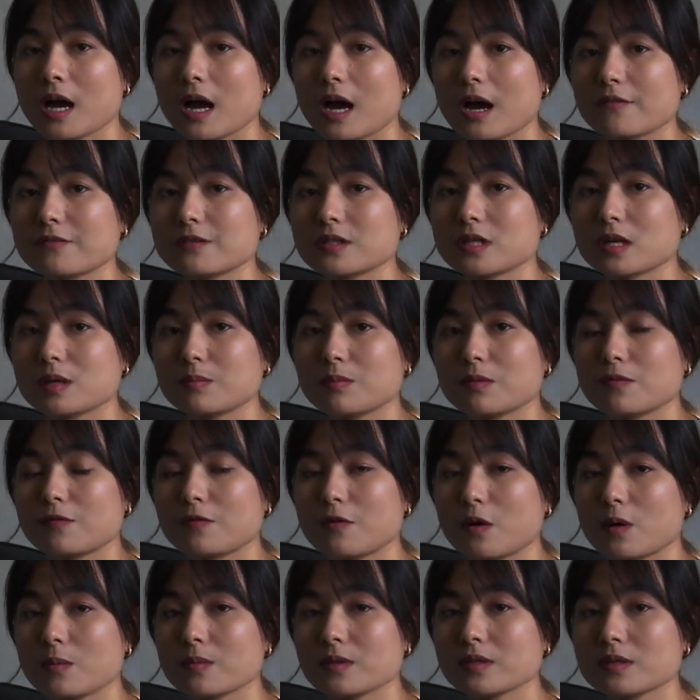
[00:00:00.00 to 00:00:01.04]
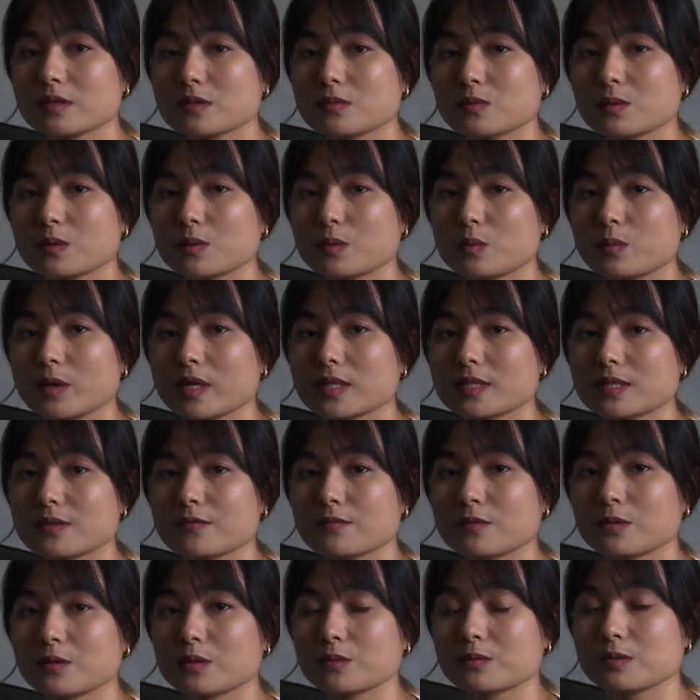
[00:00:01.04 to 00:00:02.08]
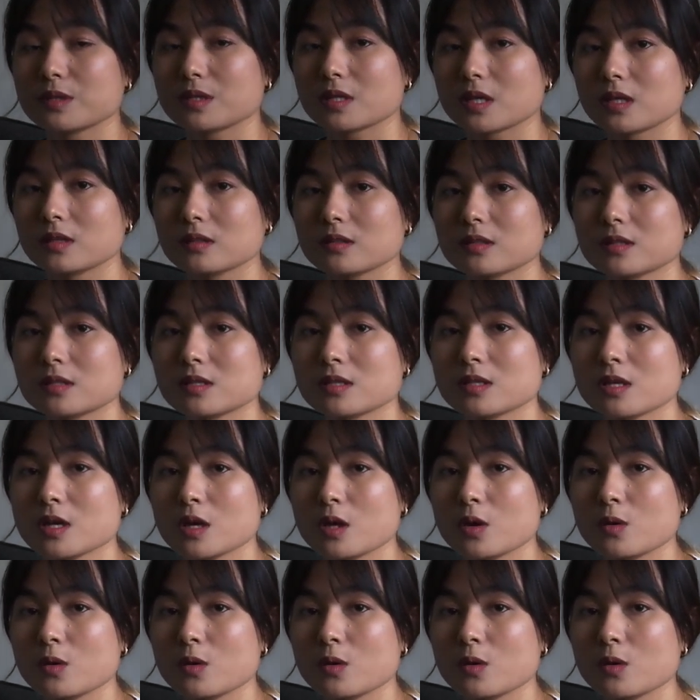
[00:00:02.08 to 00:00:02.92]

After our performance, we were waiting for the results,